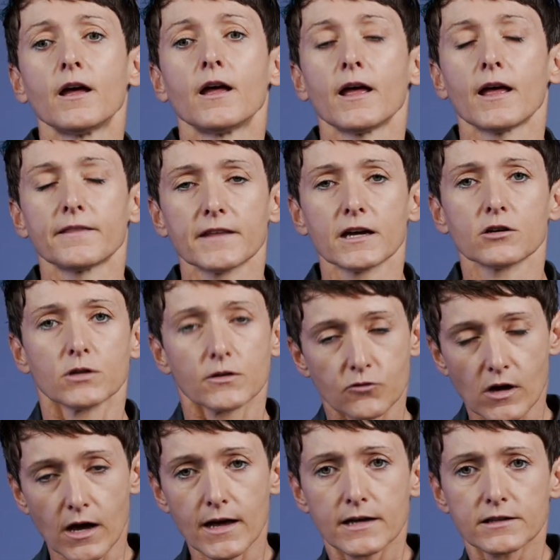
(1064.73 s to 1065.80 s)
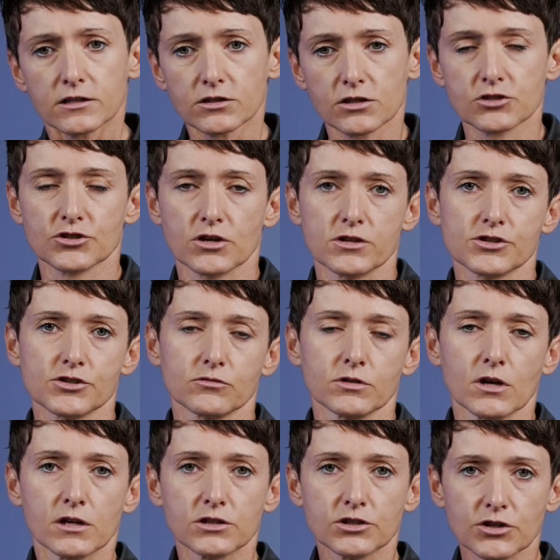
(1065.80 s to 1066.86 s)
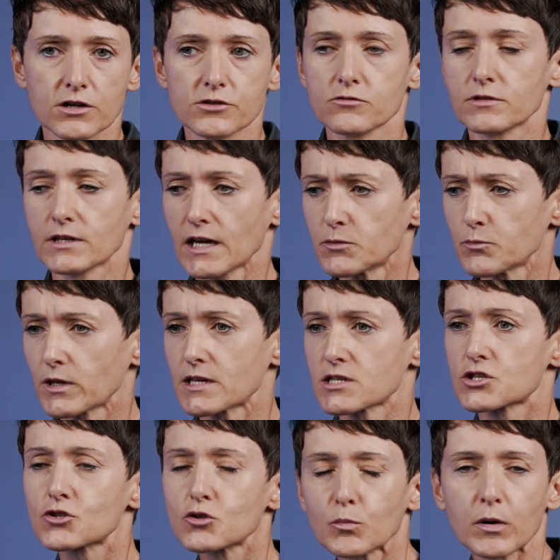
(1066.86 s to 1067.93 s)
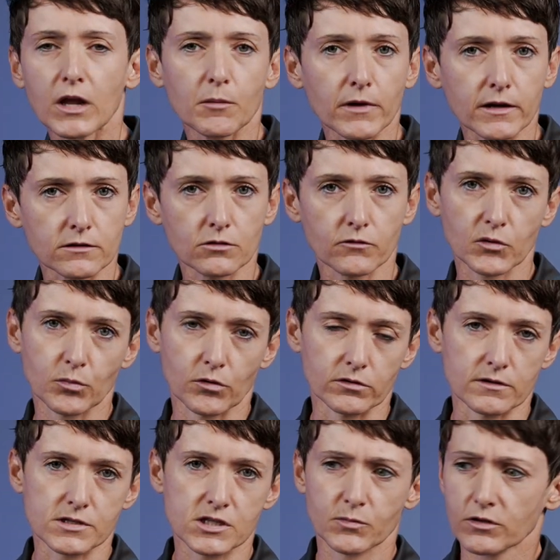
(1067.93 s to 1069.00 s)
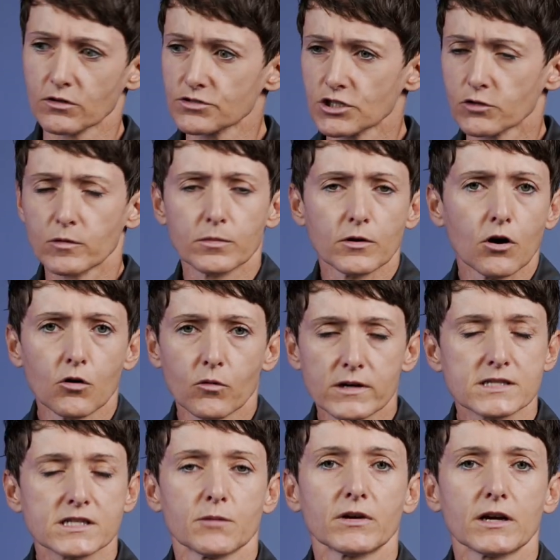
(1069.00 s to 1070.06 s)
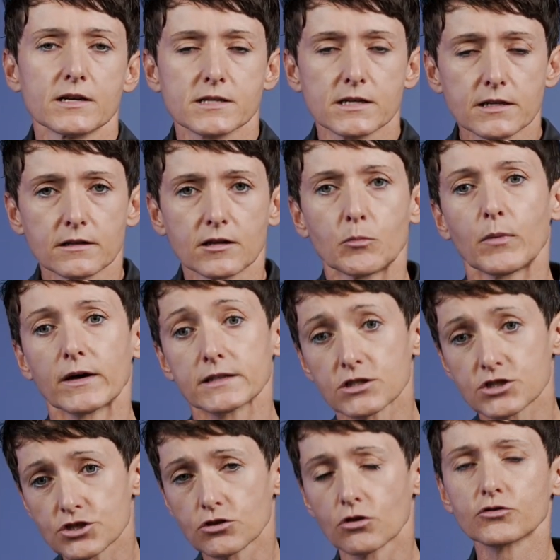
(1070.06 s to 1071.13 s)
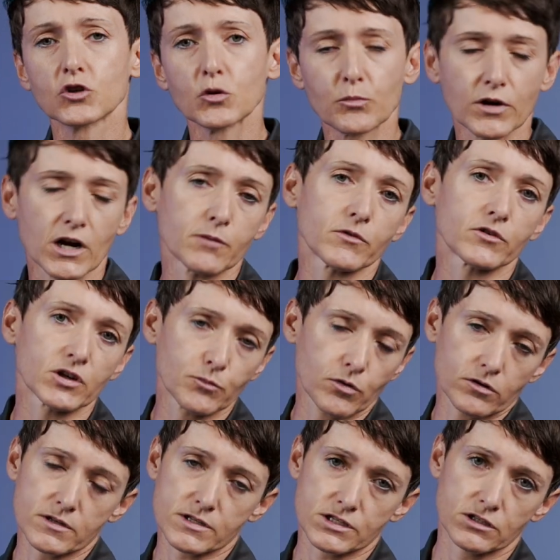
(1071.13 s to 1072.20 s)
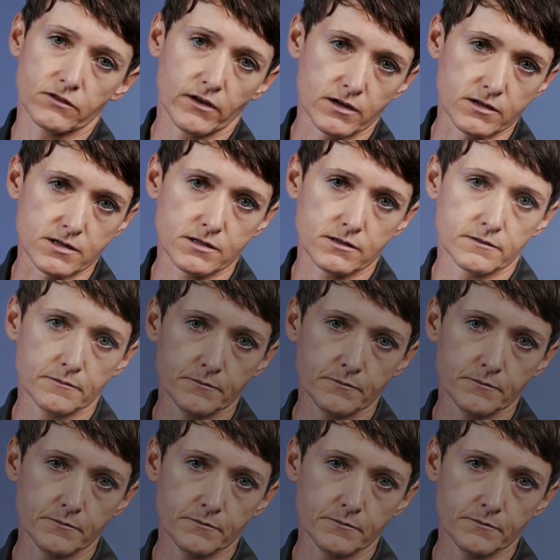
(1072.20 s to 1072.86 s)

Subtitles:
And then if you are adding the Drysuit can be a supplement of a buoyancy, because there will be always some gas in, but it's not your primary buoyancy device.